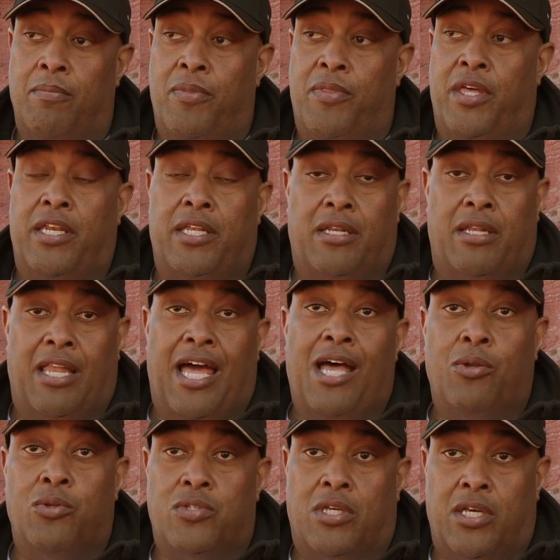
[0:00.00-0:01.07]
that it
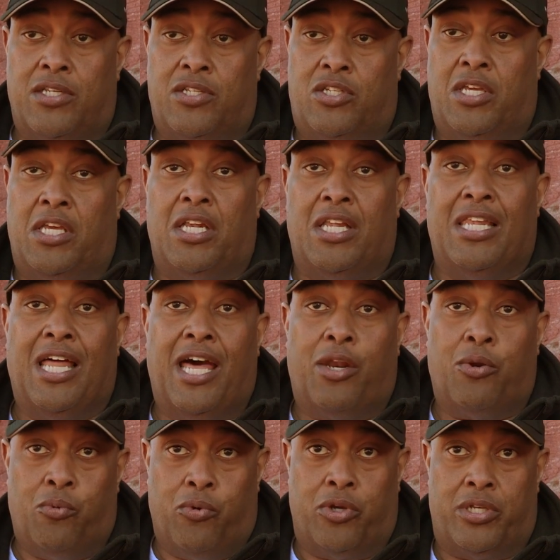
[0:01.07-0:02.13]
allows us to get a lot
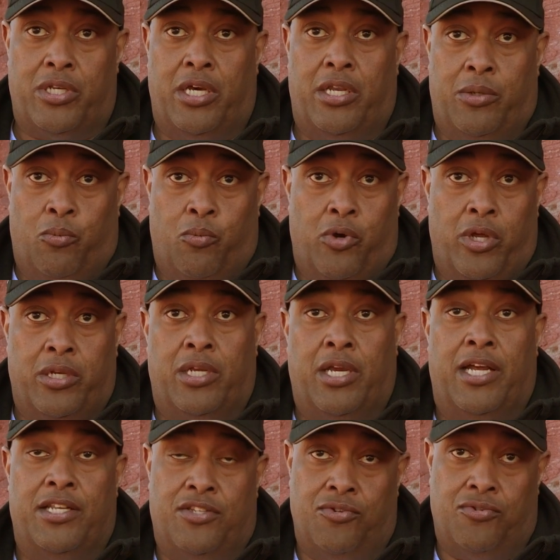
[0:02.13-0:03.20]
of work done in one
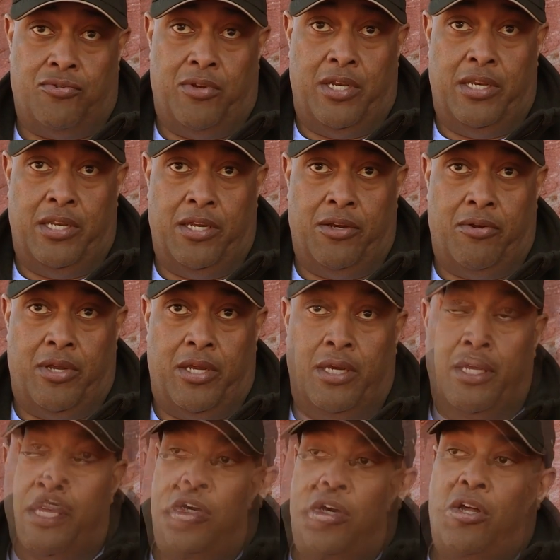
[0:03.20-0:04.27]
concentrated area.
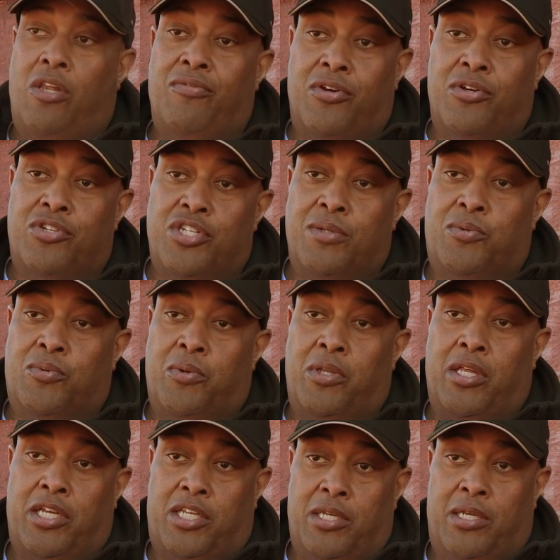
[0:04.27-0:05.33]
All of our Jeeps, we
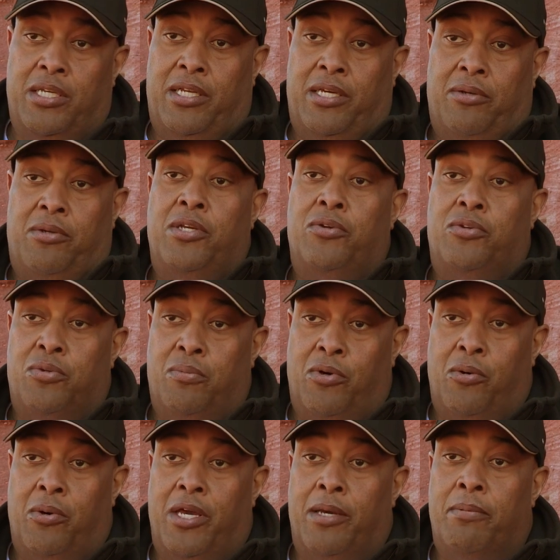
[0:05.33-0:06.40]
like to get out here to
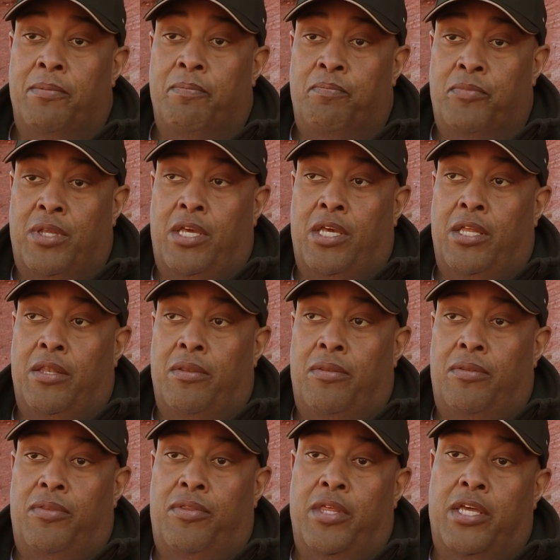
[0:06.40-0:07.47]
Moab, and
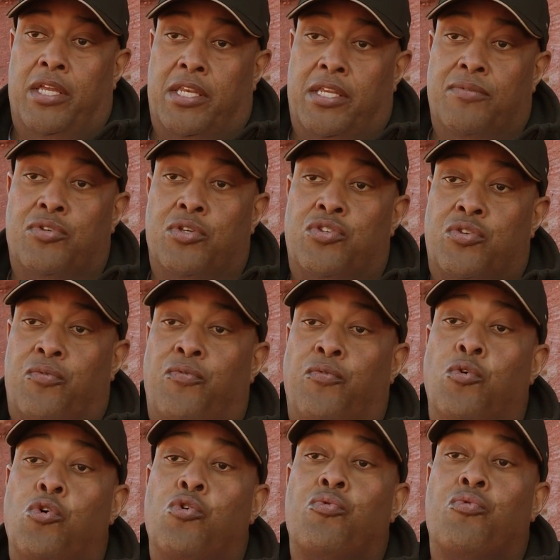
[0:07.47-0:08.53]
it gives us a
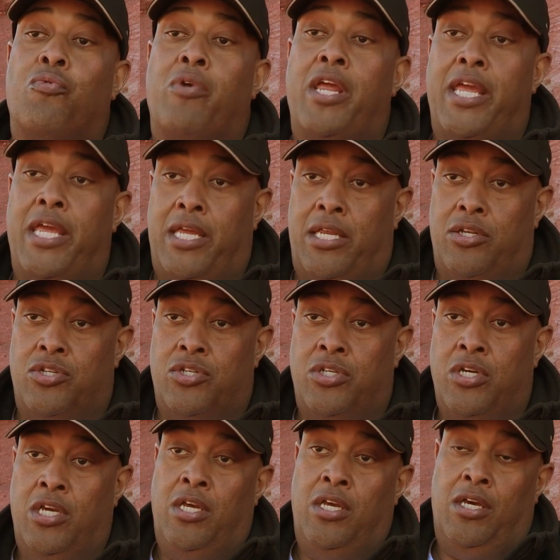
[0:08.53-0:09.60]
full range
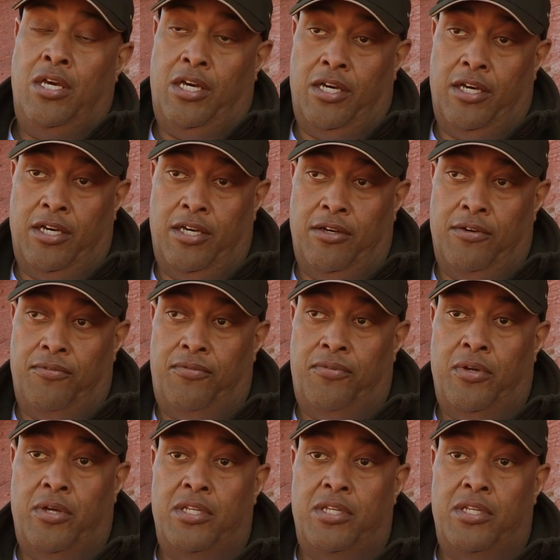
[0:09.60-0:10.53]
of